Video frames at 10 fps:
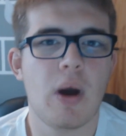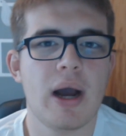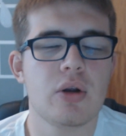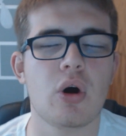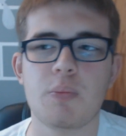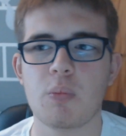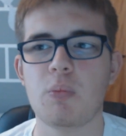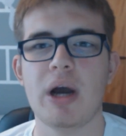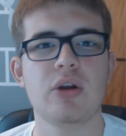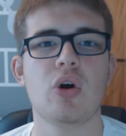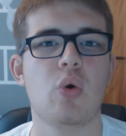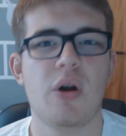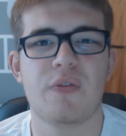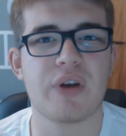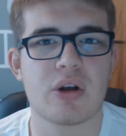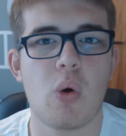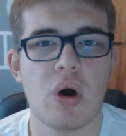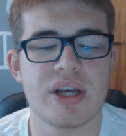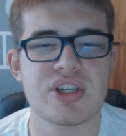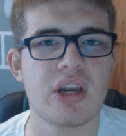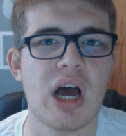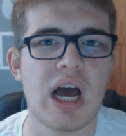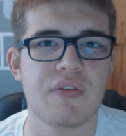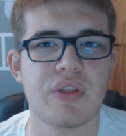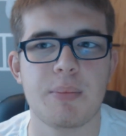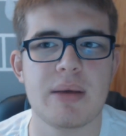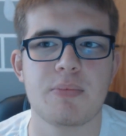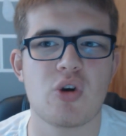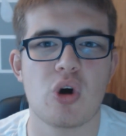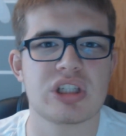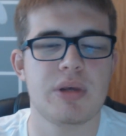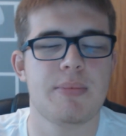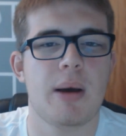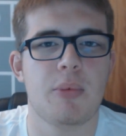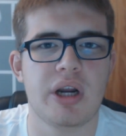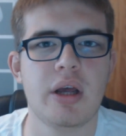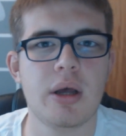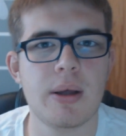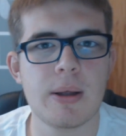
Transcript: Why not? Why not go out for a quality centre half that might cost a wee bit of money?